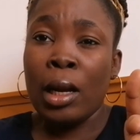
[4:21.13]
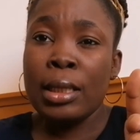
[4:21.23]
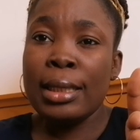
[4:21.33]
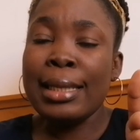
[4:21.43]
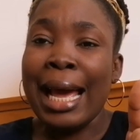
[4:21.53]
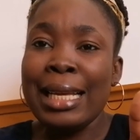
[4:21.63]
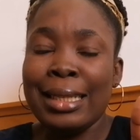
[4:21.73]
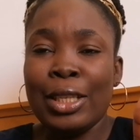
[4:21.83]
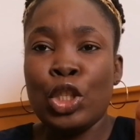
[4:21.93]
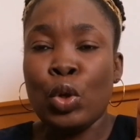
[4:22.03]

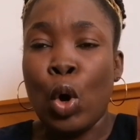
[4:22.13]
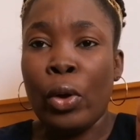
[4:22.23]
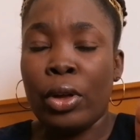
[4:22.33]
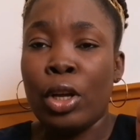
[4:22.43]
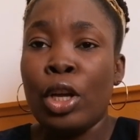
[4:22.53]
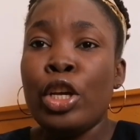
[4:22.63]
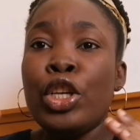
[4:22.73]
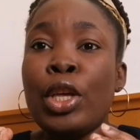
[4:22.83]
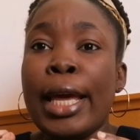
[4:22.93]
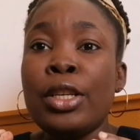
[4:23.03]
sizes to order,
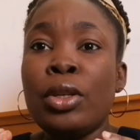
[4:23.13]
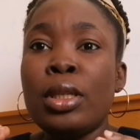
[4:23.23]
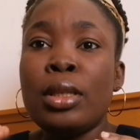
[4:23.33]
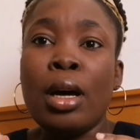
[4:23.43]
you can just